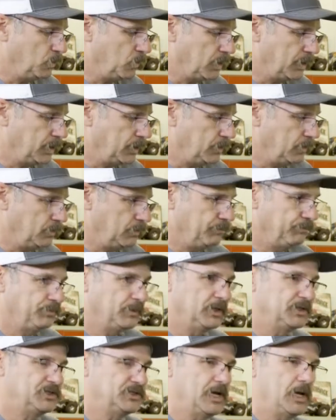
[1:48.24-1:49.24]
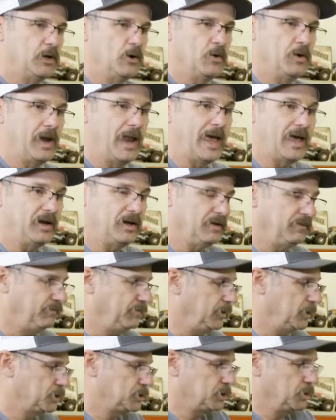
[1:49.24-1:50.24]
want to, let's say you're netting a
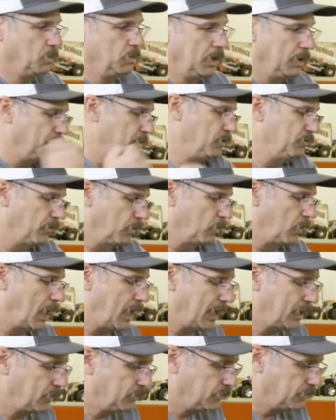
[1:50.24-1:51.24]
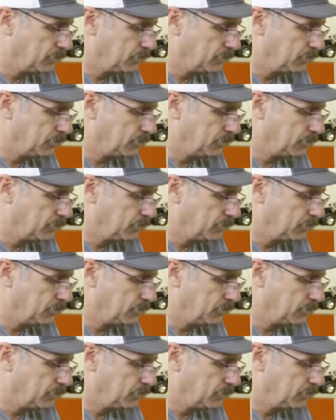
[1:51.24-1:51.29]
fish, you want to move a rod